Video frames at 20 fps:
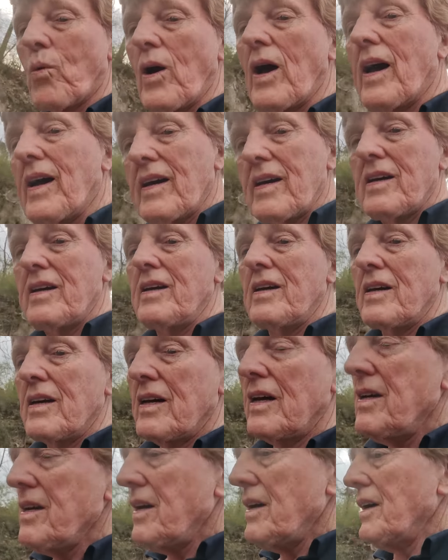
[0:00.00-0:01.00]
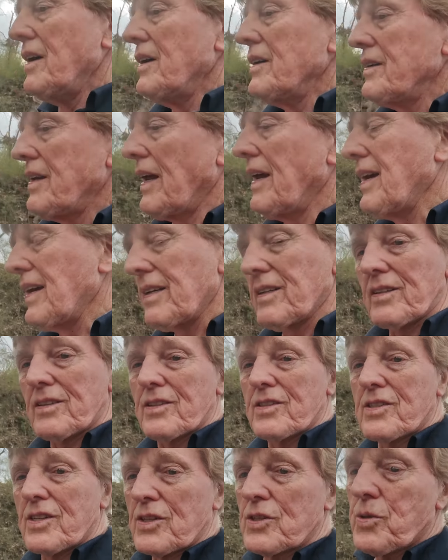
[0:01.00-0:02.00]
way to handle
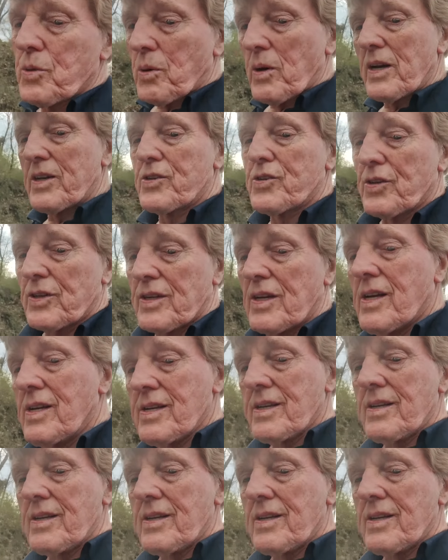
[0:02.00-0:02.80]
the situation.